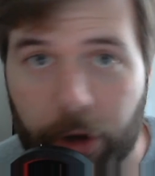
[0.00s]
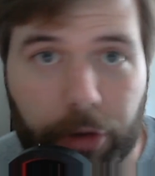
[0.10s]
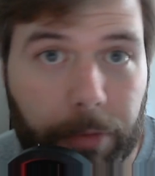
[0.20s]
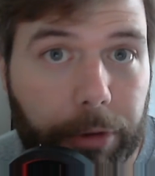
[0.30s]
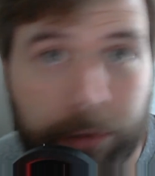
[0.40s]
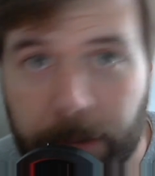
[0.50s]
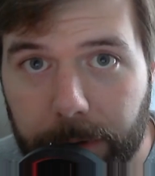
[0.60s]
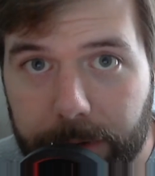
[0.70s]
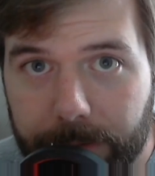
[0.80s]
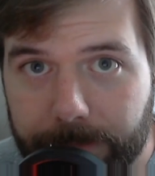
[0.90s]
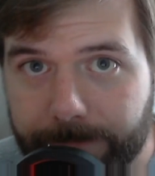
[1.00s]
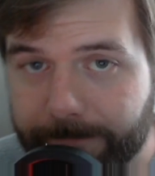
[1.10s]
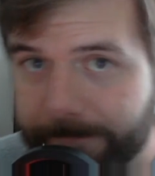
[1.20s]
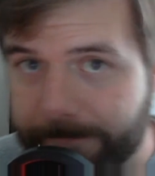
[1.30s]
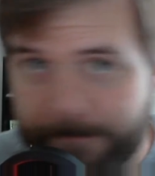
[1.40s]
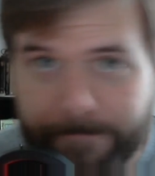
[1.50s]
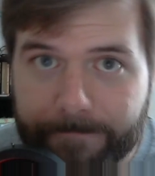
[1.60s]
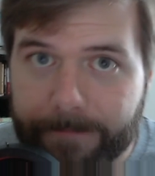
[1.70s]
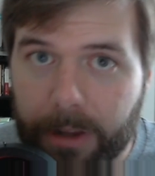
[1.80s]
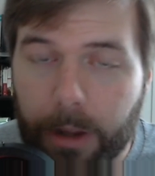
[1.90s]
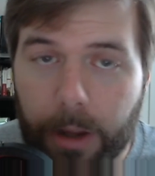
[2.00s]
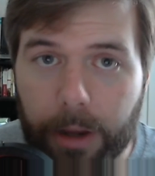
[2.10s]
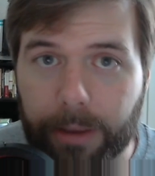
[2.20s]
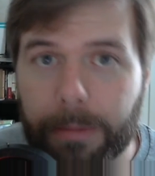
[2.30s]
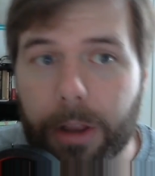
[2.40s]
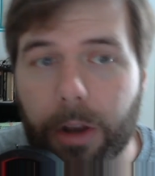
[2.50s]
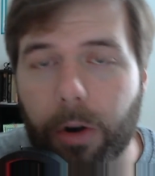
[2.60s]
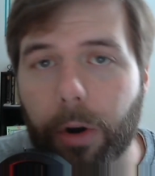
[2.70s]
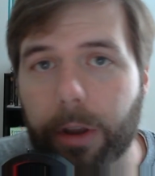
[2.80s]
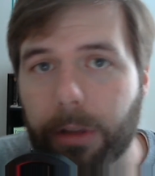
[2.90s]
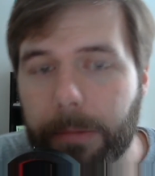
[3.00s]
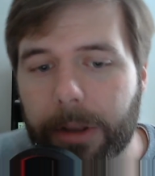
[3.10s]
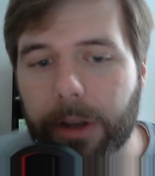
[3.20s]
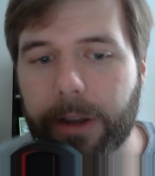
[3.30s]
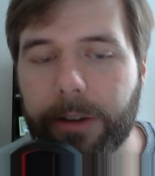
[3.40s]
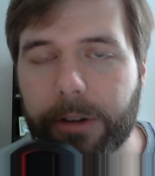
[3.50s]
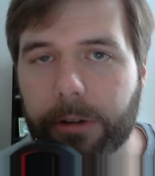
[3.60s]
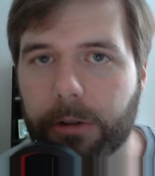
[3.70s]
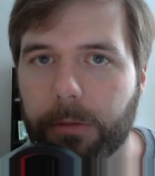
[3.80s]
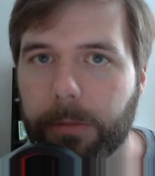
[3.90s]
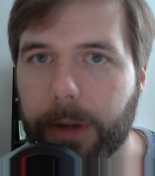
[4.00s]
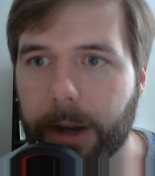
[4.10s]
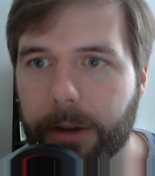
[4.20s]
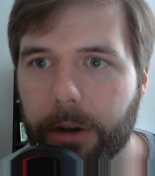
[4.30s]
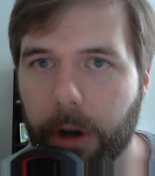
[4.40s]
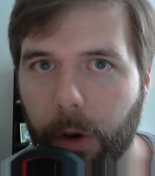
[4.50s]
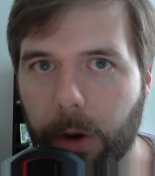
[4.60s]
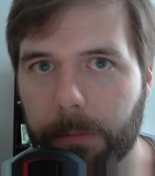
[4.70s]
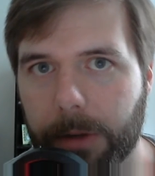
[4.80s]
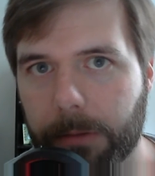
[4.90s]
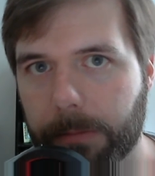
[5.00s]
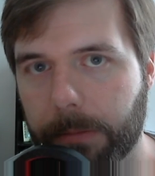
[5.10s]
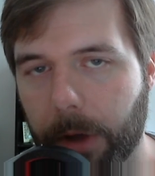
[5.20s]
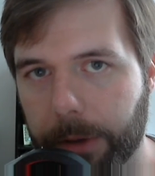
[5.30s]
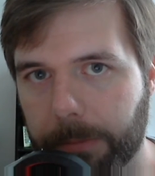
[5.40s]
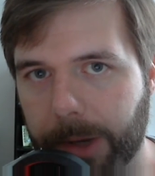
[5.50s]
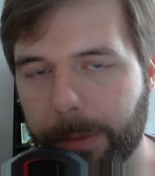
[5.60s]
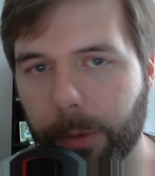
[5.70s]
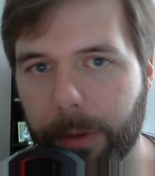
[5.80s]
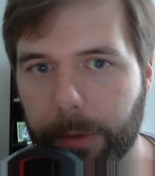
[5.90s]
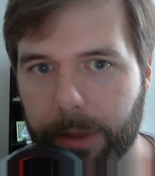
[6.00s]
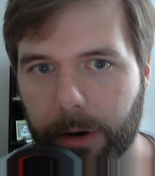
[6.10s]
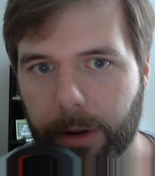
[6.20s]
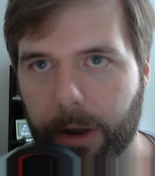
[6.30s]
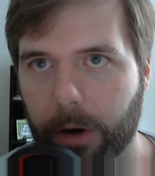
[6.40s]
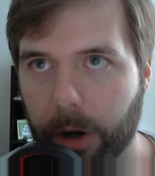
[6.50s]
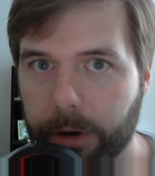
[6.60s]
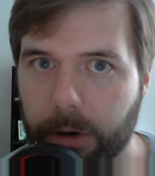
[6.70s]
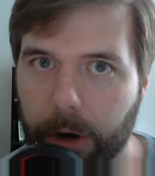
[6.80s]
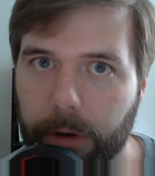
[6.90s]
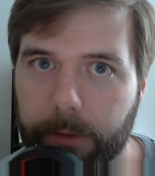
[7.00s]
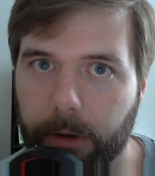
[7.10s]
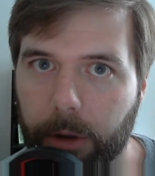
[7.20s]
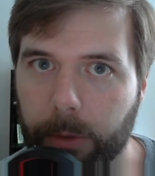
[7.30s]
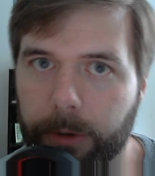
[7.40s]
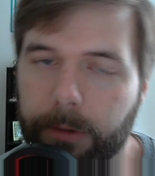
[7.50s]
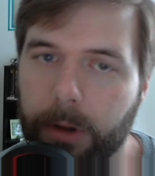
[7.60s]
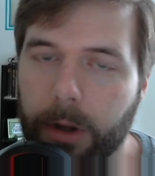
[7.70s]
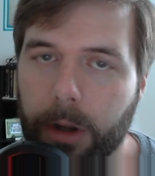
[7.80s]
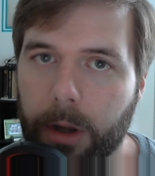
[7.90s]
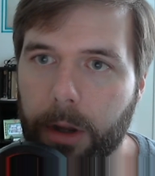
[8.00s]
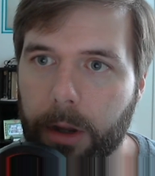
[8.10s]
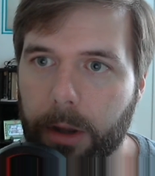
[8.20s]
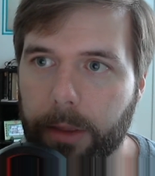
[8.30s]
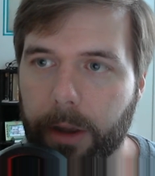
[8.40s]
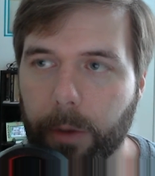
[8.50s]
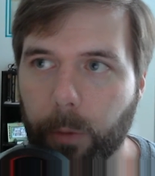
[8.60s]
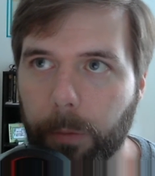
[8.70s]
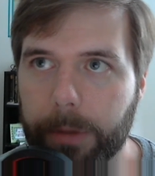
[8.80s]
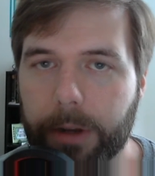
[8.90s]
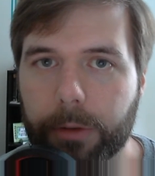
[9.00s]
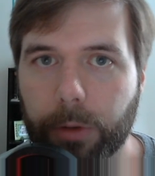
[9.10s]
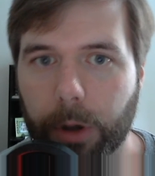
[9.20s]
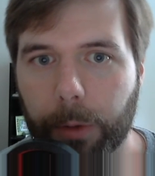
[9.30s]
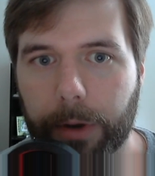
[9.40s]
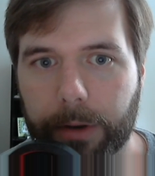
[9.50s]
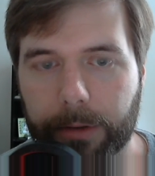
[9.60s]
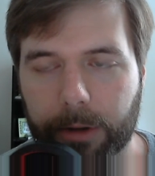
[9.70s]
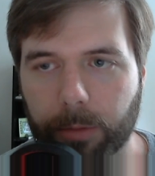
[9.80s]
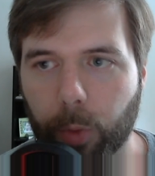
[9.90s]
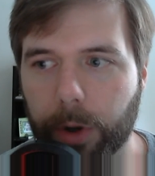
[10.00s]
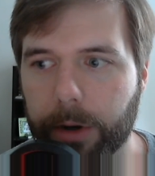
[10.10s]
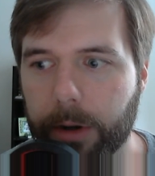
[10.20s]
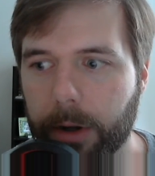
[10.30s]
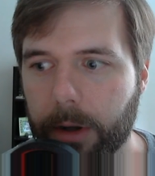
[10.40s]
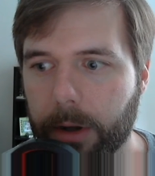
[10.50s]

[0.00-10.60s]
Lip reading: other small streamers. It's gonna be a lot hard. It'll be a lot easier to get to know and meet other people that are under 100 followers than it will be to go into someone